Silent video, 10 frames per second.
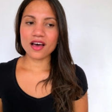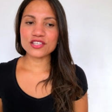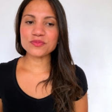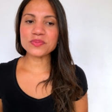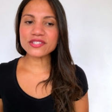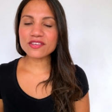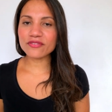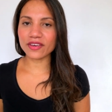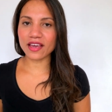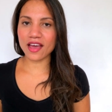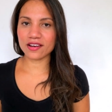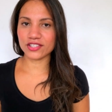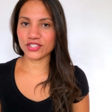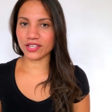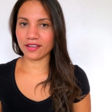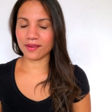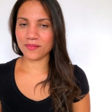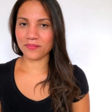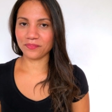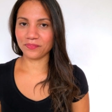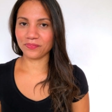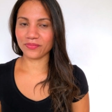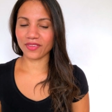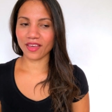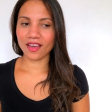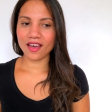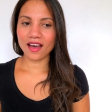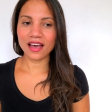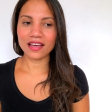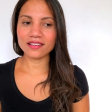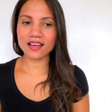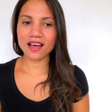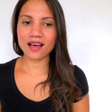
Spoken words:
a specific energy. And